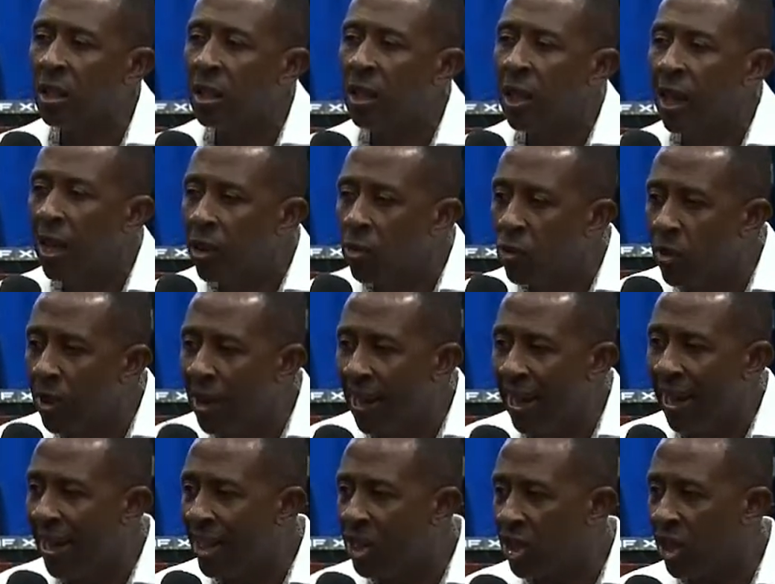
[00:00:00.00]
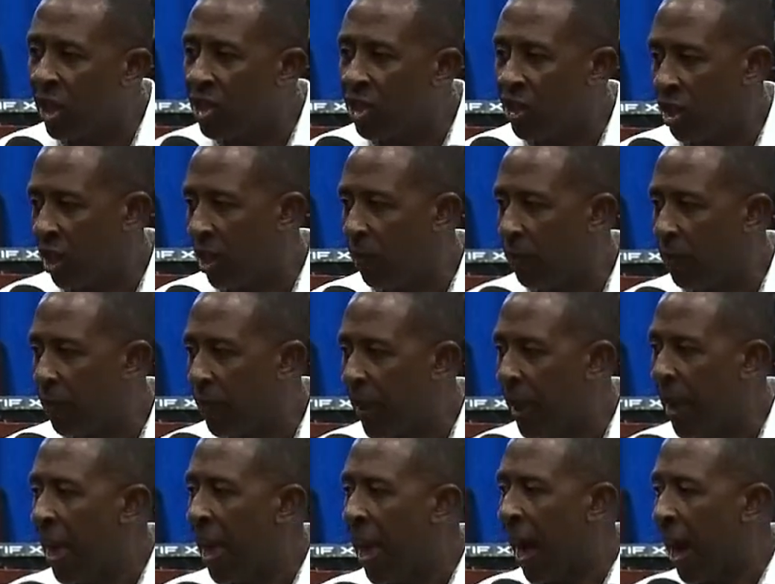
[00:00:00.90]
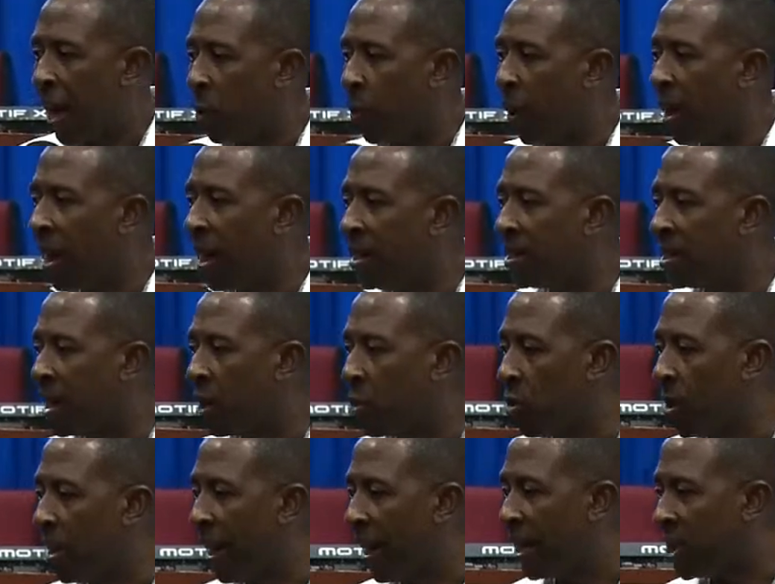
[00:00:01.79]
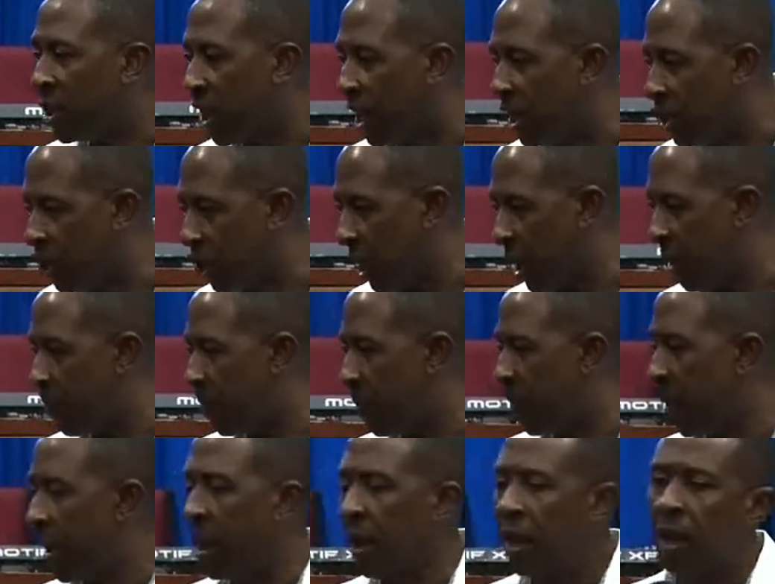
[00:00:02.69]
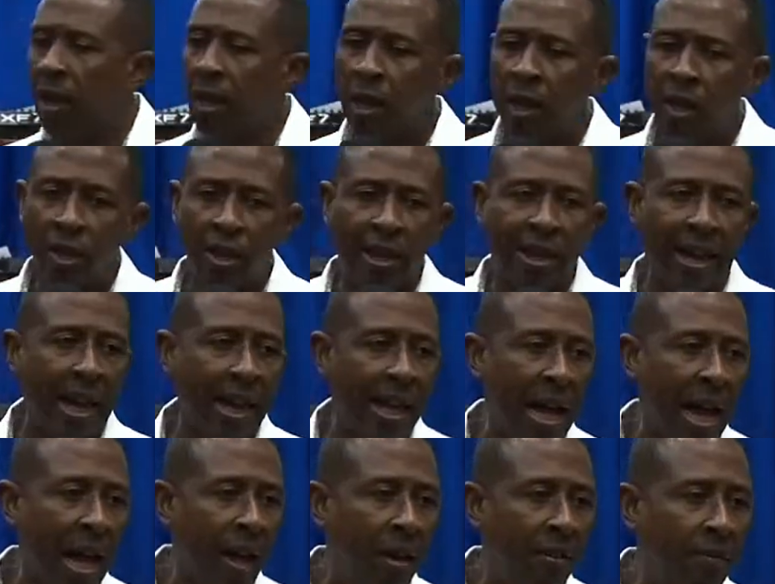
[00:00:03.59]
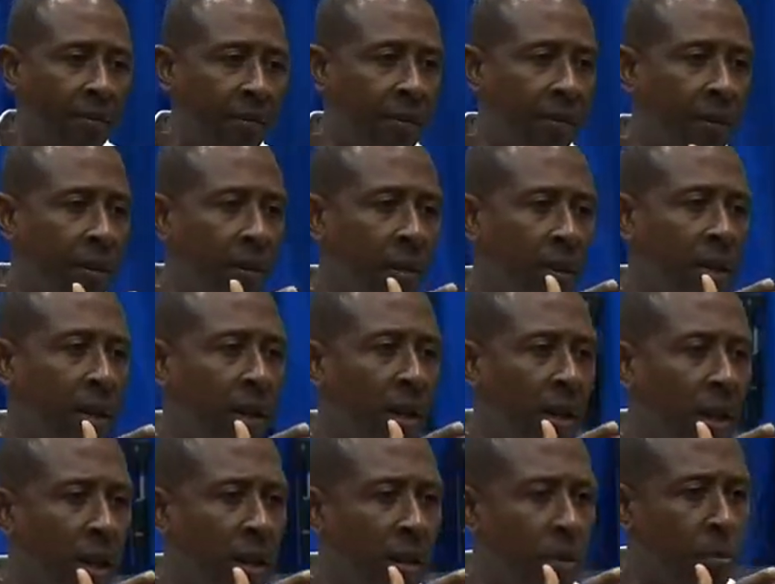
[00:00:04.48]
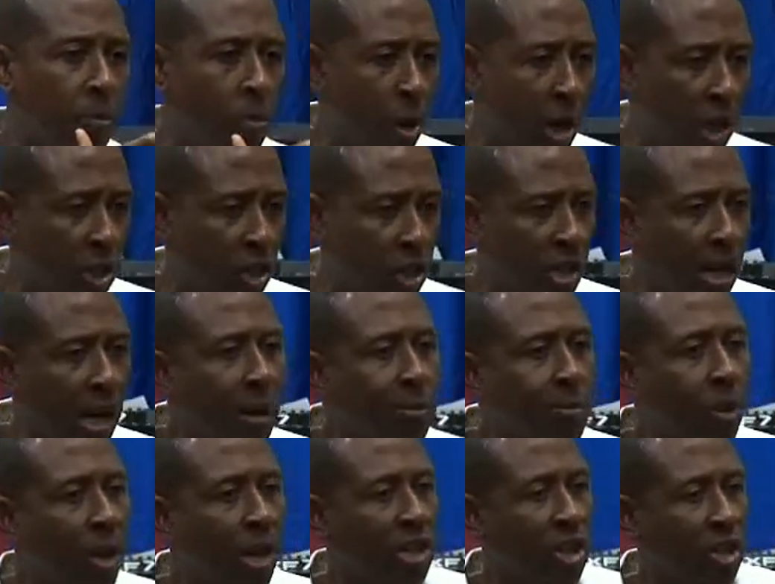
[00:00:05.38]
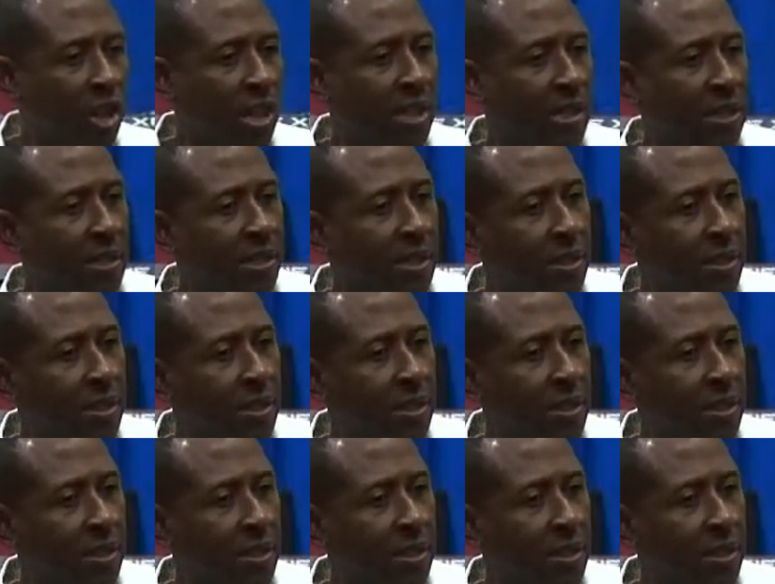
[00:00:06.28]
in relationship. And when I say relationship, You can have brethren and brethren,